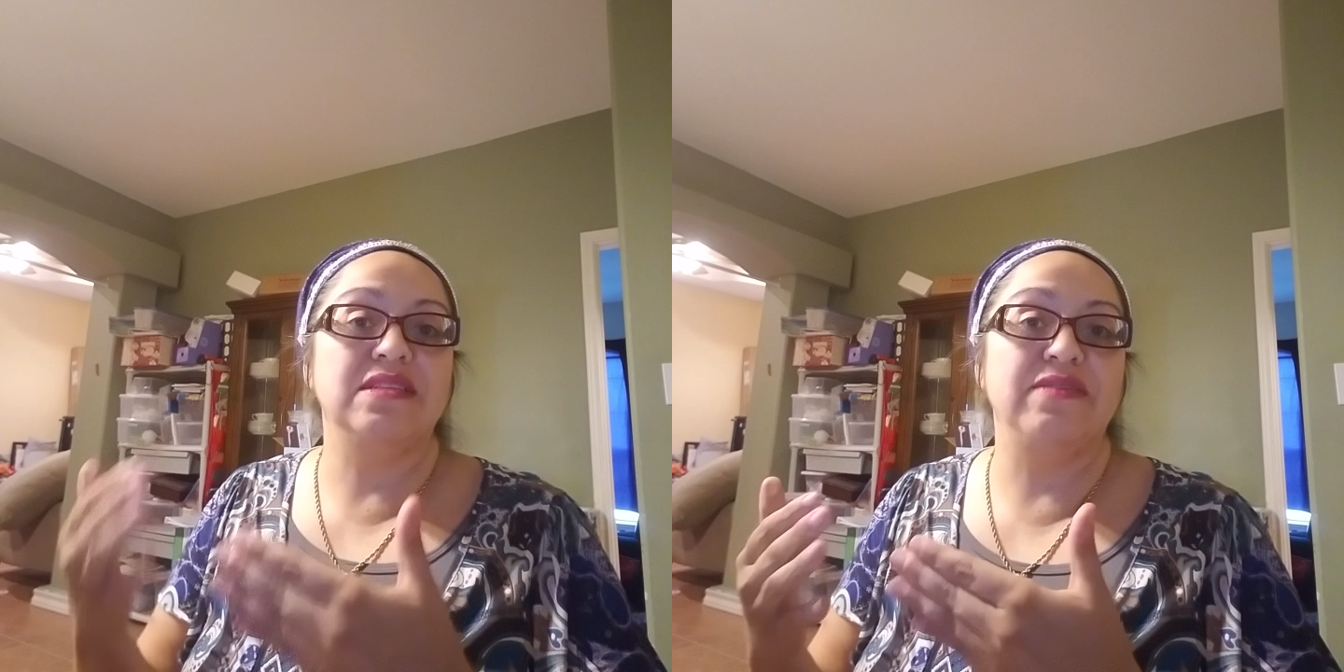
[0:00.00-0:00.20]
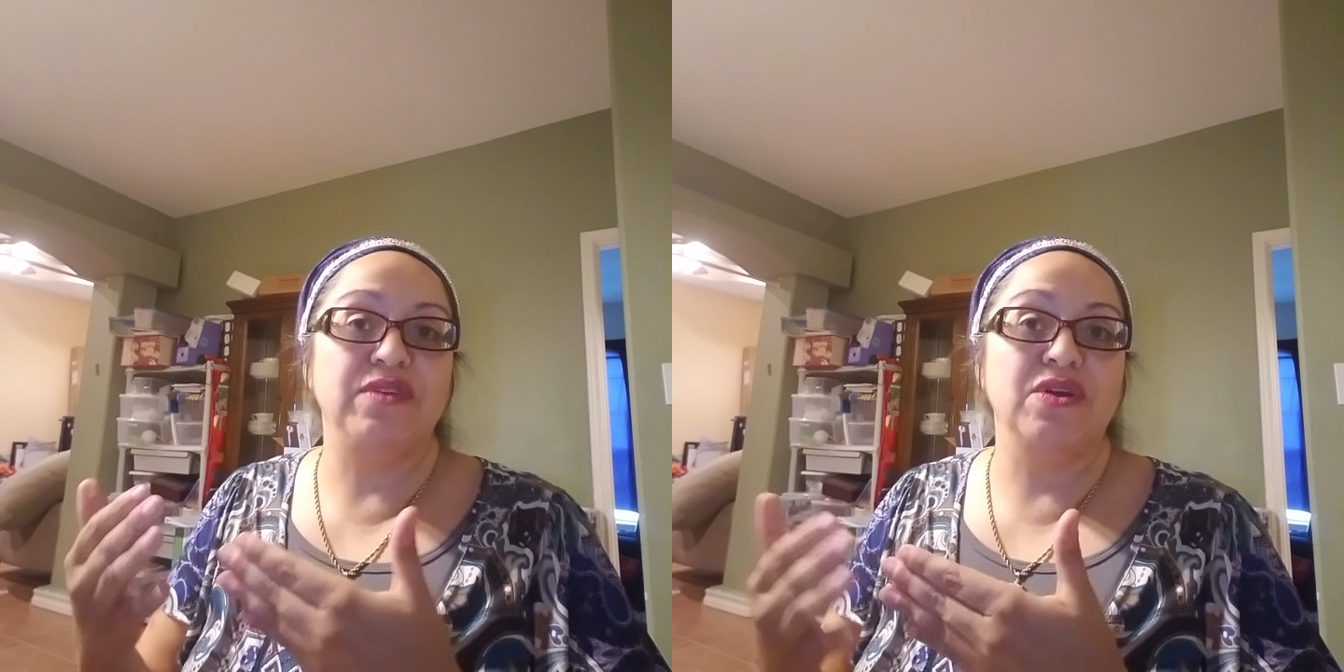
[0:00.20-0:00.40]

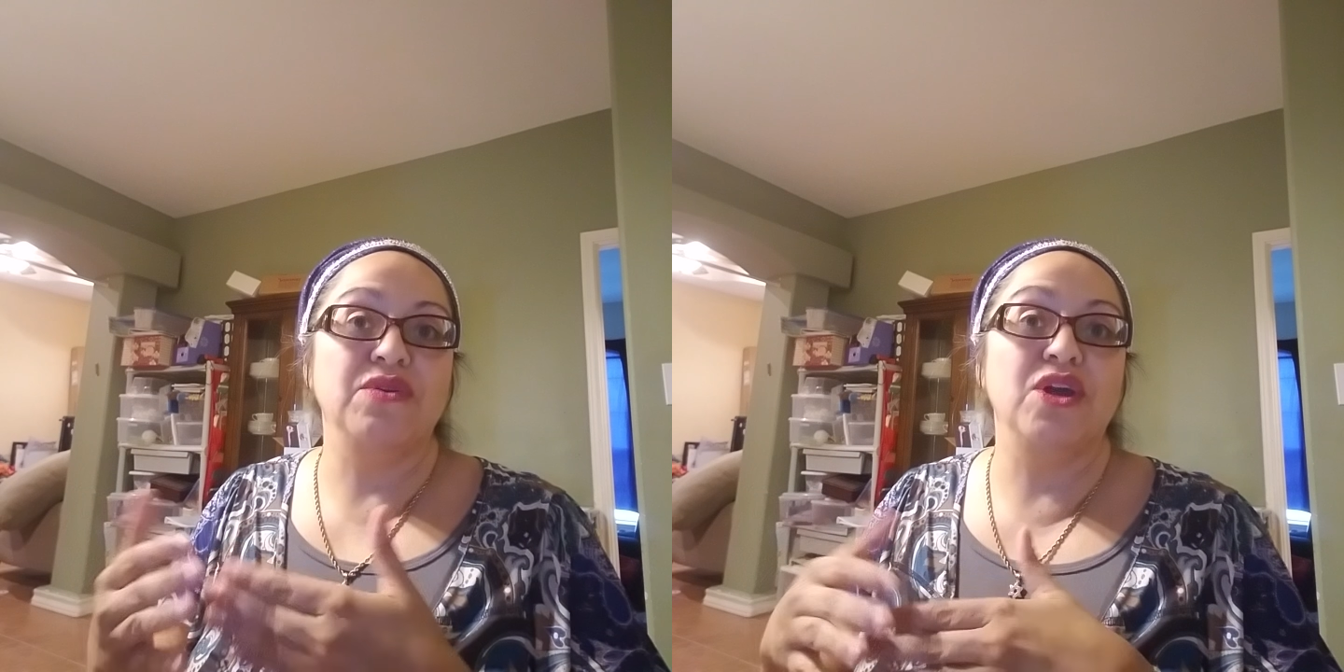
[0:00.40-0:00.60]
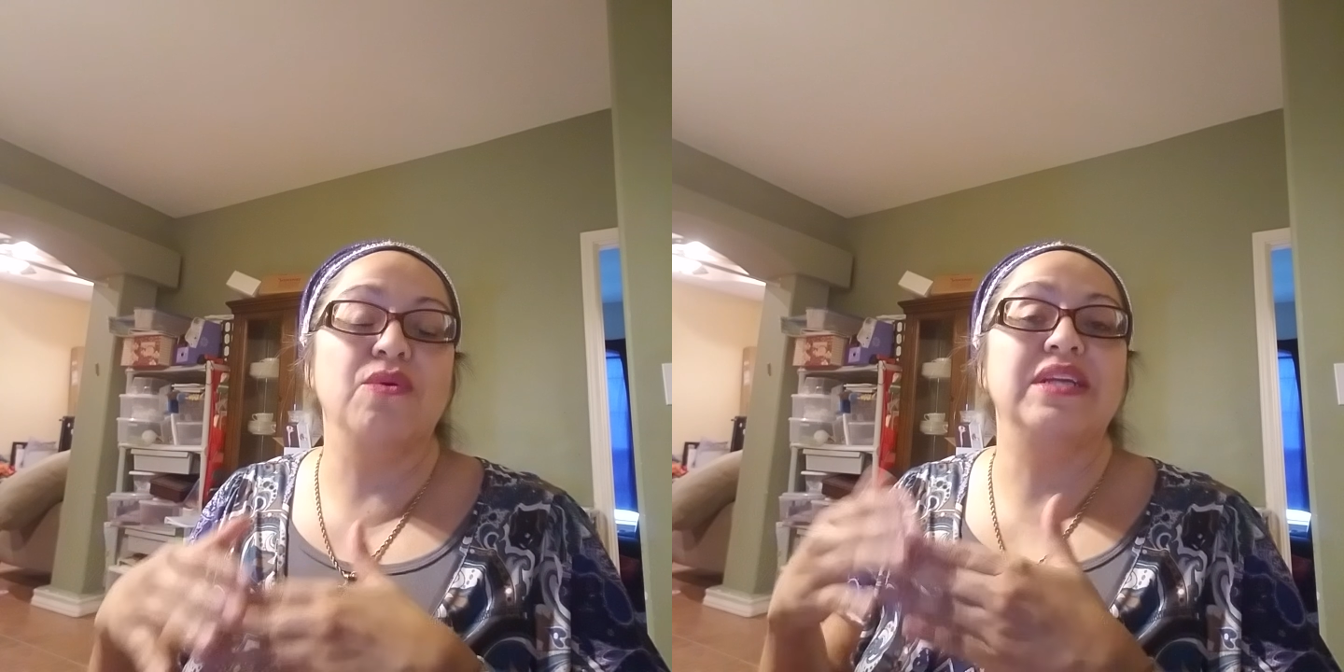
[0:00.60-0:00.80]
if you don't
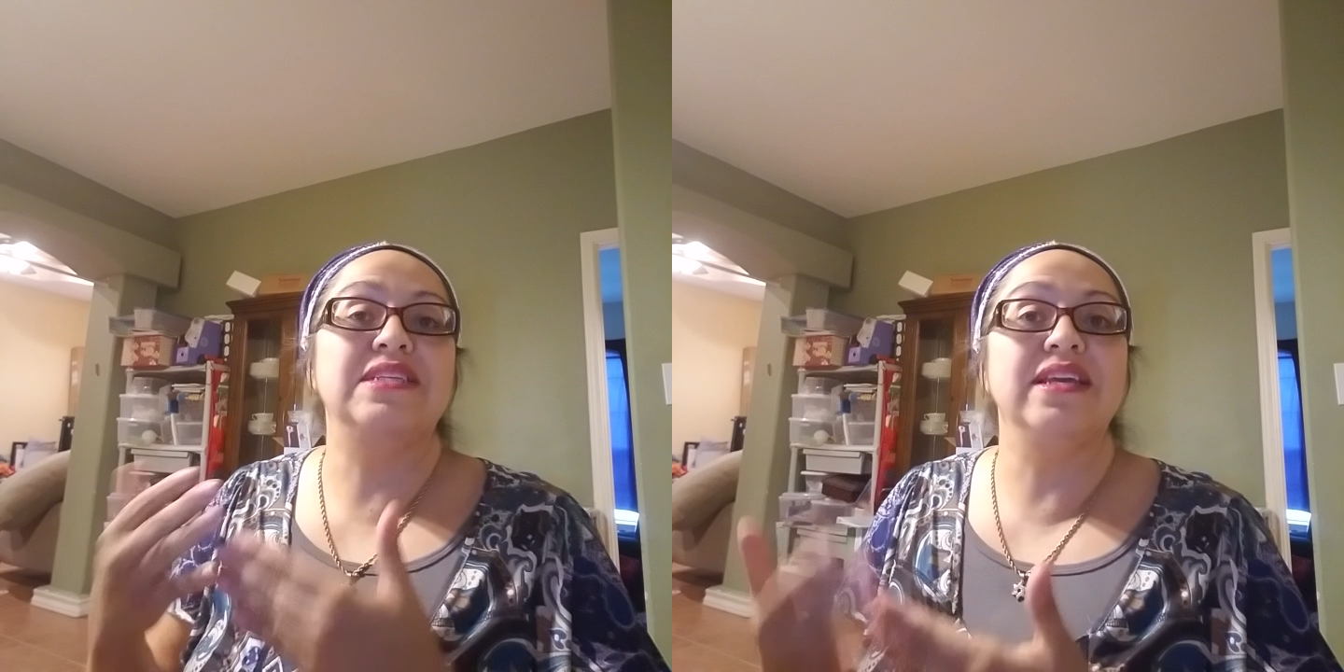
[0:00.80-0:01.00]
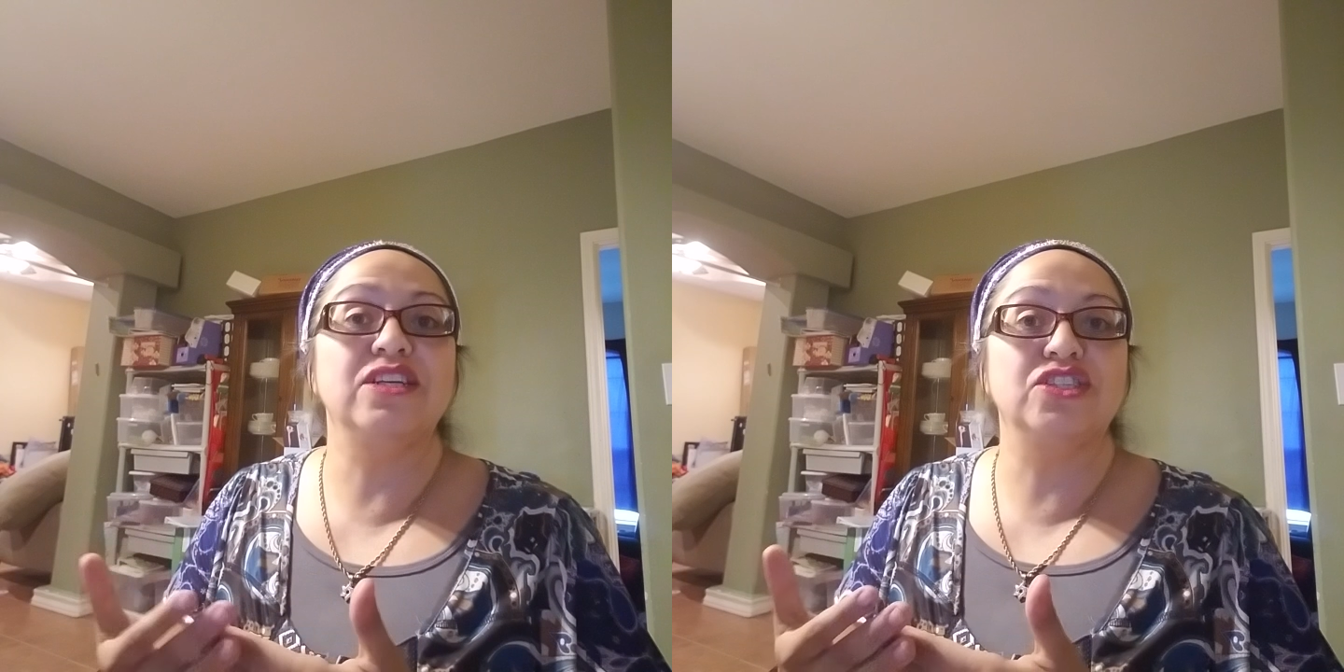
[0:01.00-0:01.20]
know, a
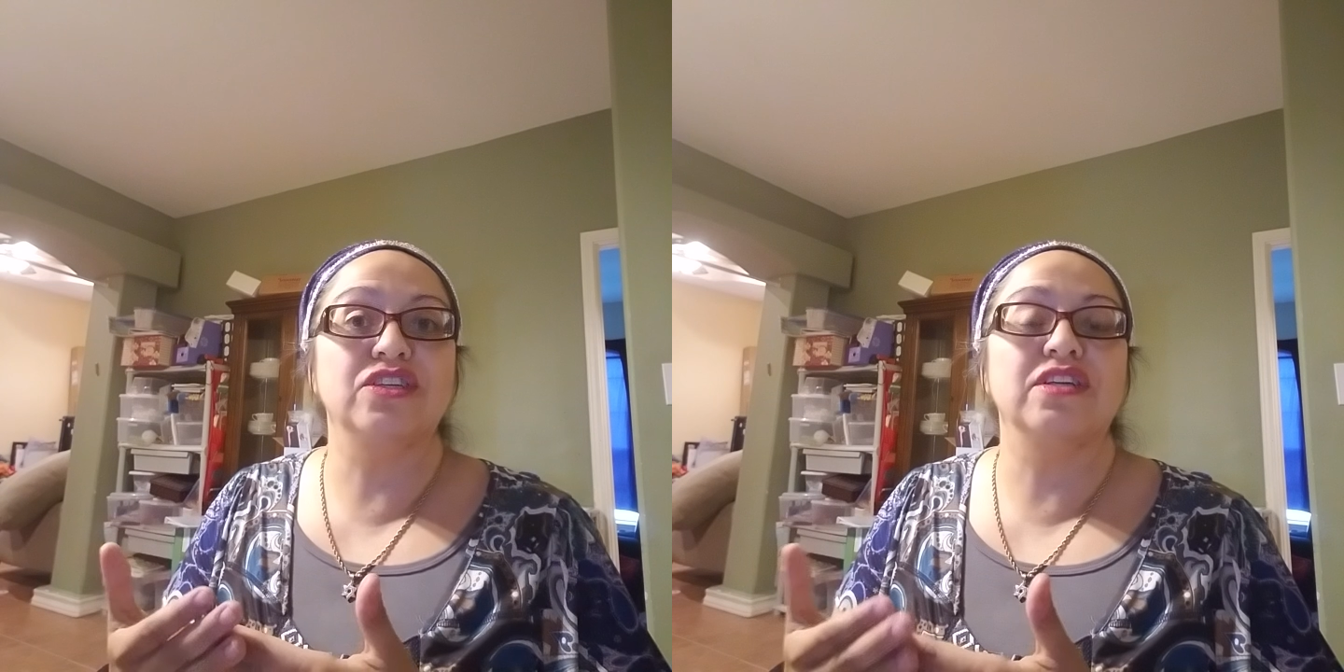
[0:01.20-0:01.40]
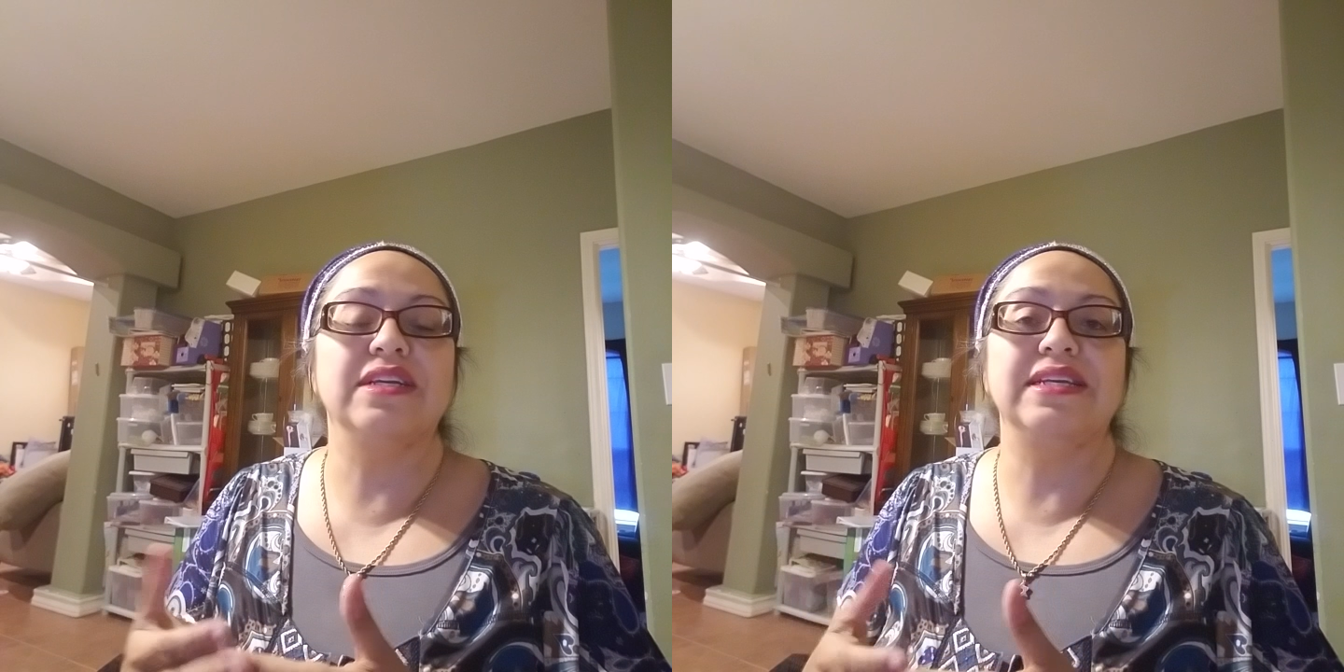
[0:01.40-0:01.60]

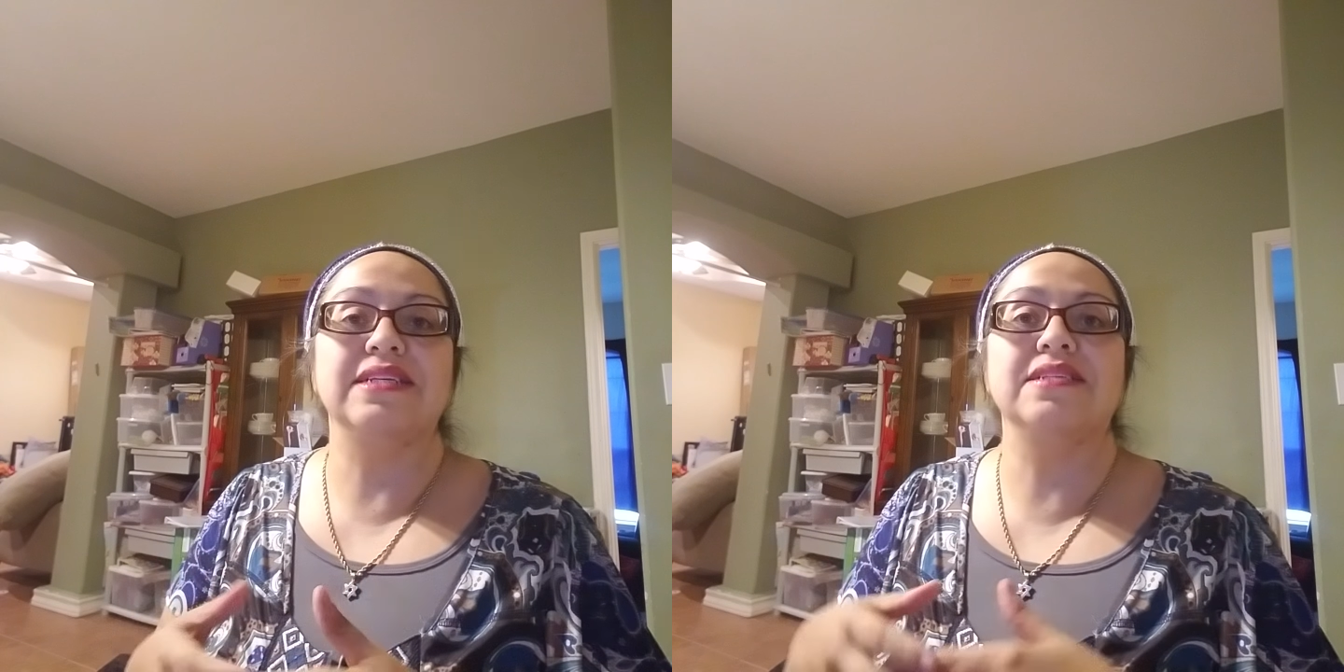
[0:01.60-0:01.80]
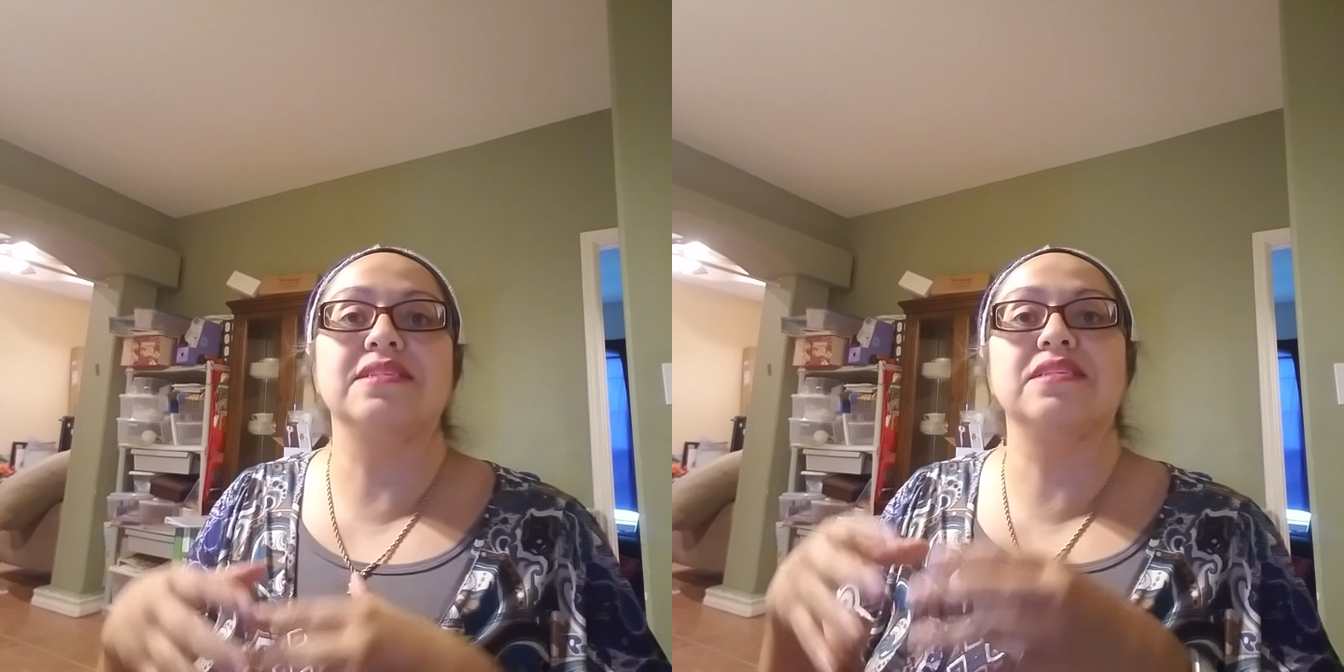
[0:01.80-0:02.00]
tincture
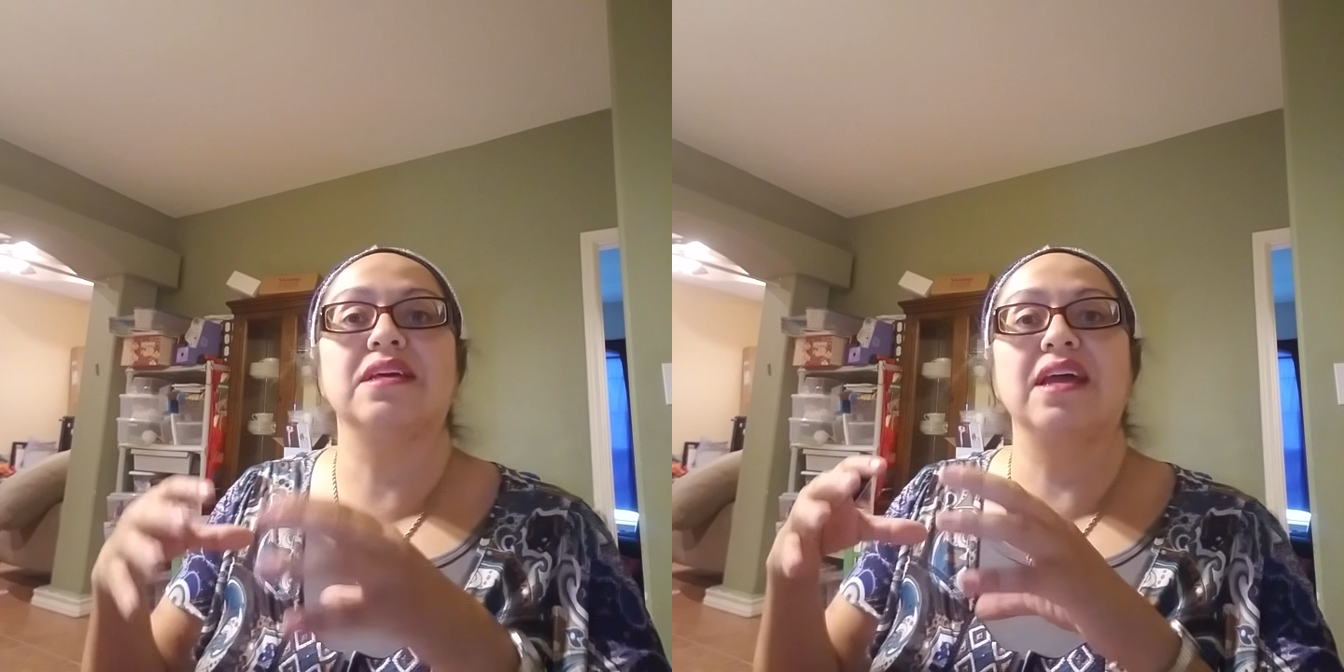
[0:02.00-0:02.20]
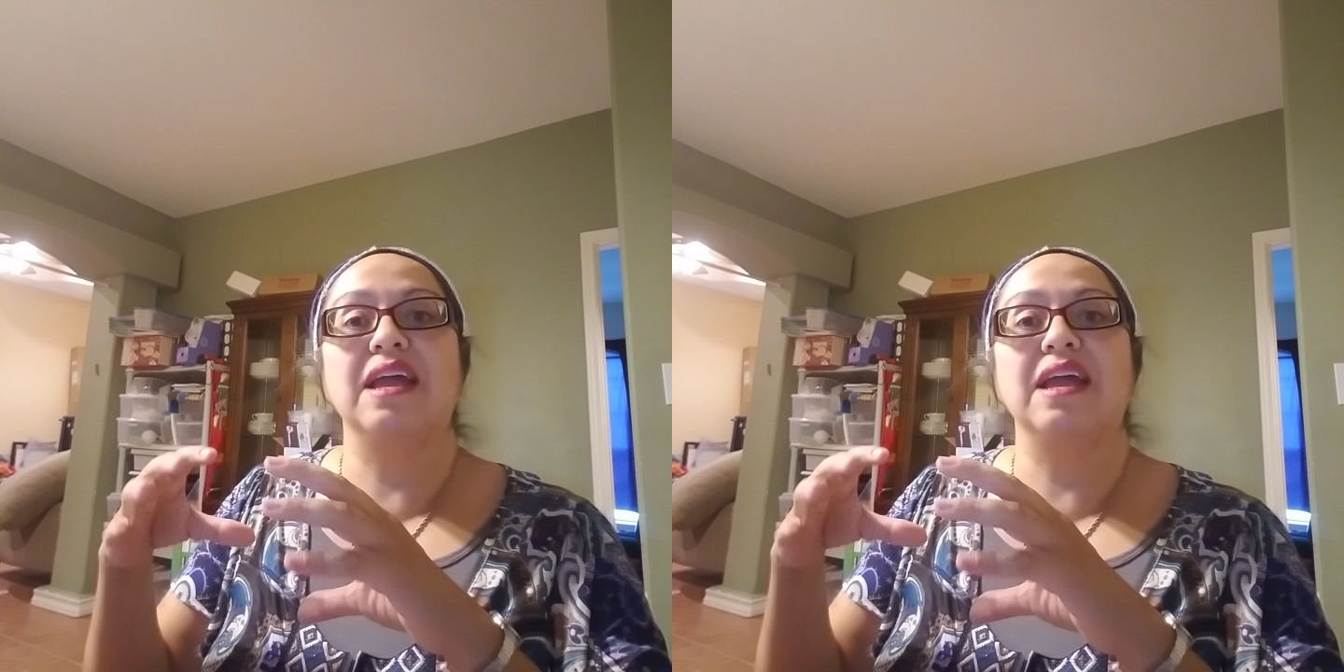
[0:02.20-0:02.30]
is